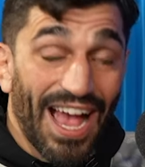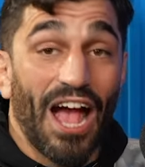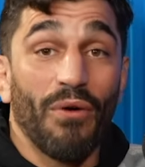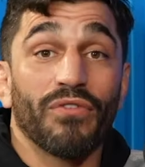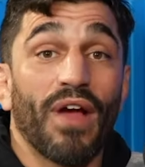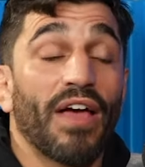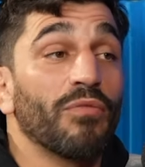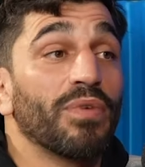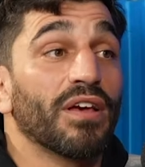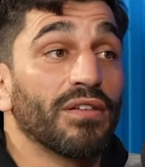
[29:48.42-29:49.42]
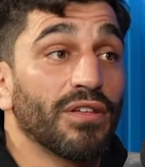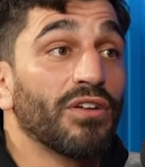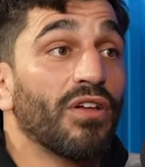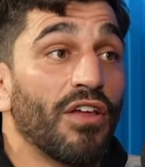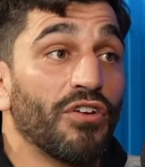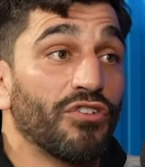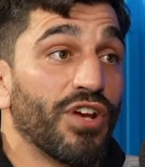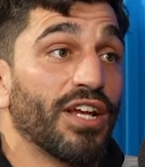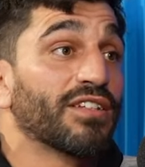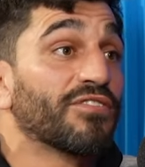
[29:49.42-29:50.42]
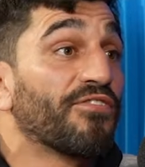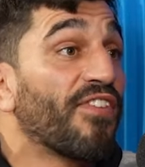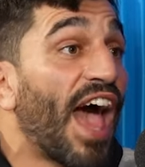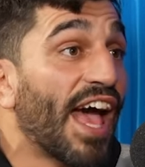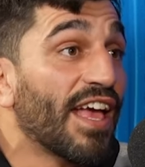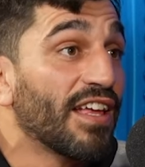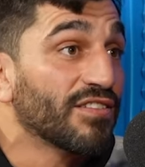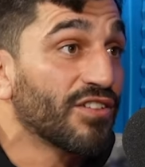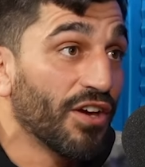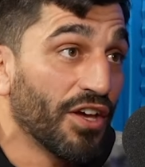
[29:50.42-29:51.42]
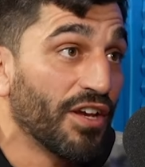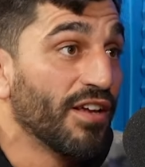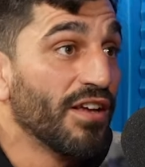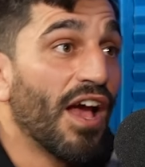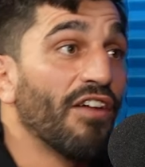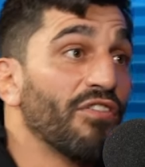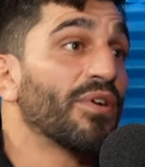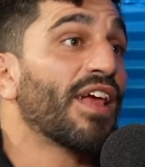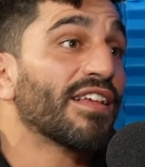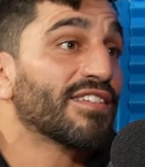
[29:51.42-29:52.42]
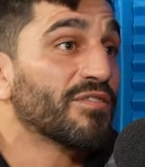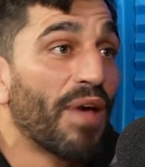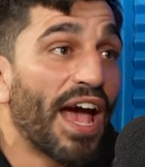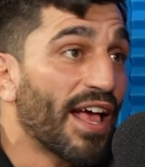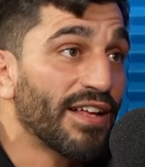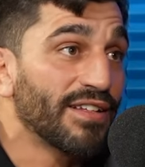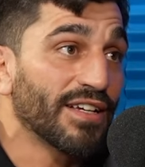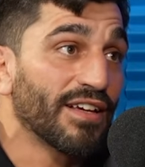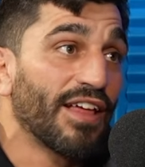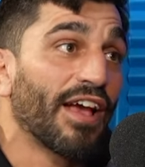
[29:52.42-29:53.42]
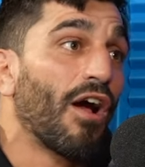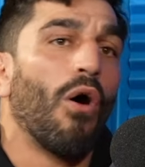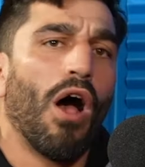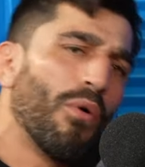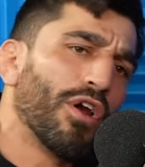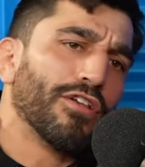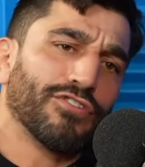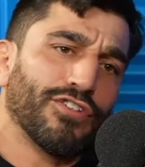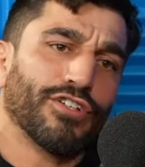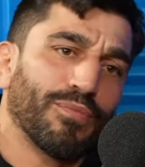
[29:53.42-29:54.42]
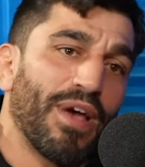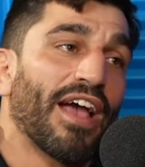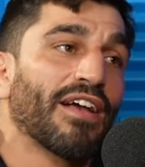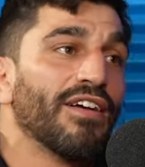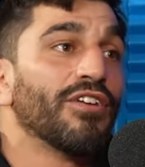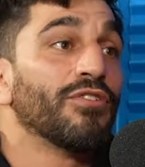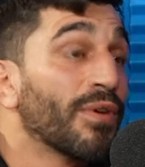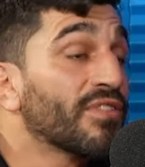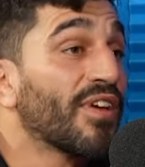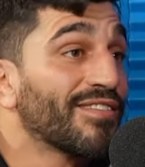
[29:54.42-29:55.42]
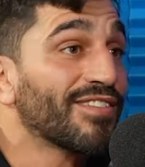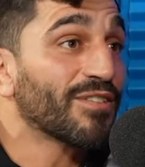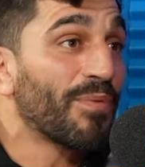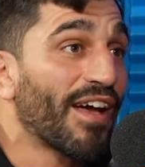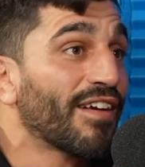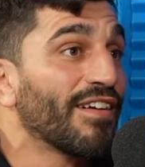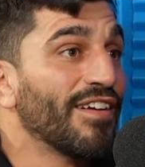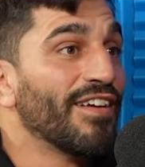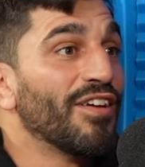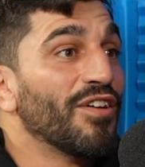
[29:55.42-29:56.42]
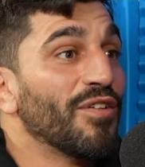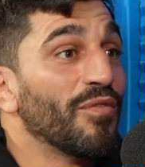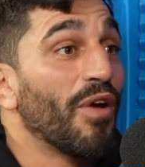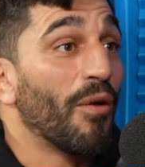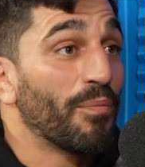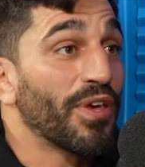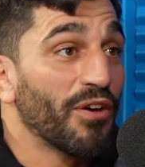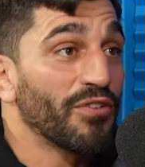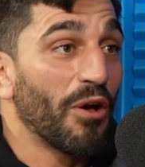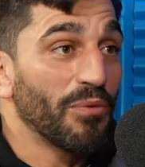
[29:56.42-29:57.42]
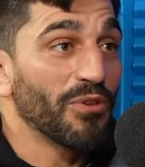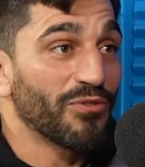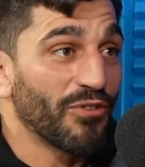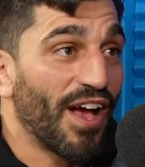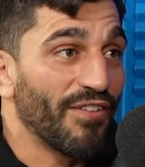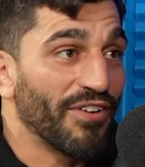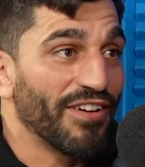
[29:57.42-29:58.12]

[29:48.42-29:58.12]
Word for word: I would rather be a little undertrained because fat is good. Everyone has this bad idea, like, oh, I want a six pack. You know who else has six pack? A POW survivor.